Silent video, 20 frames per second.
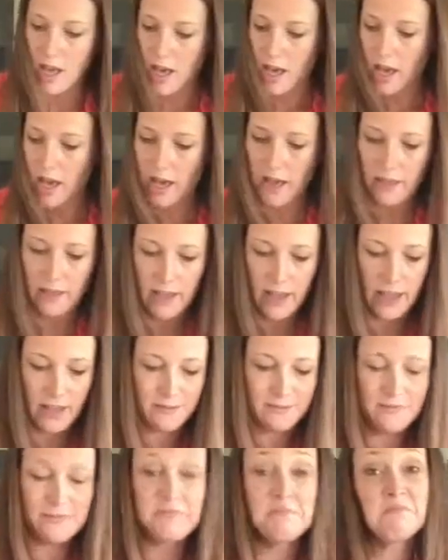And
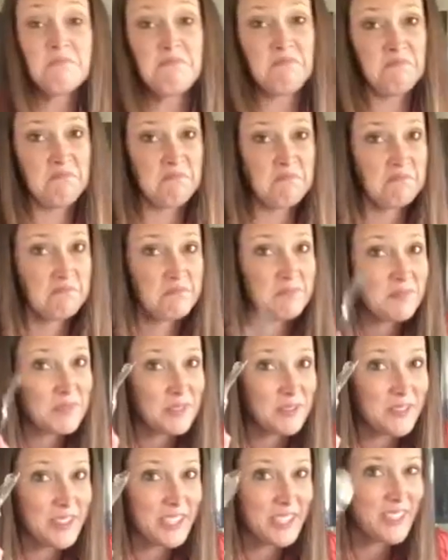then
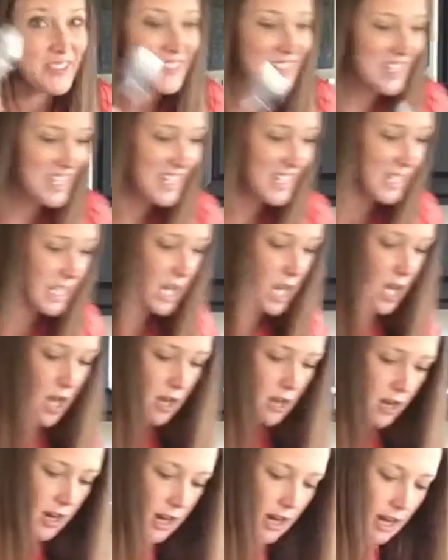reusing,
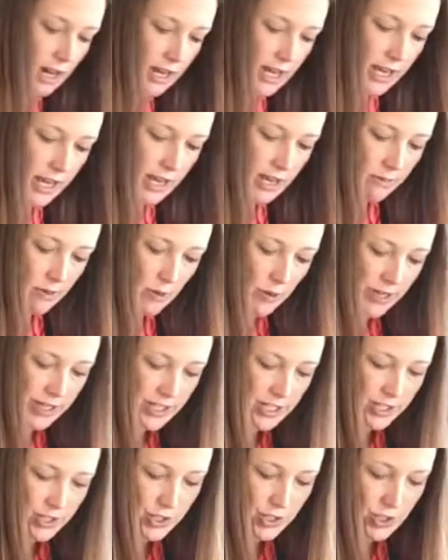I am going
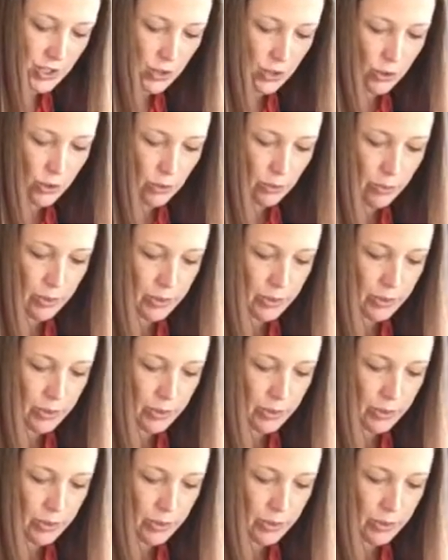to scoop.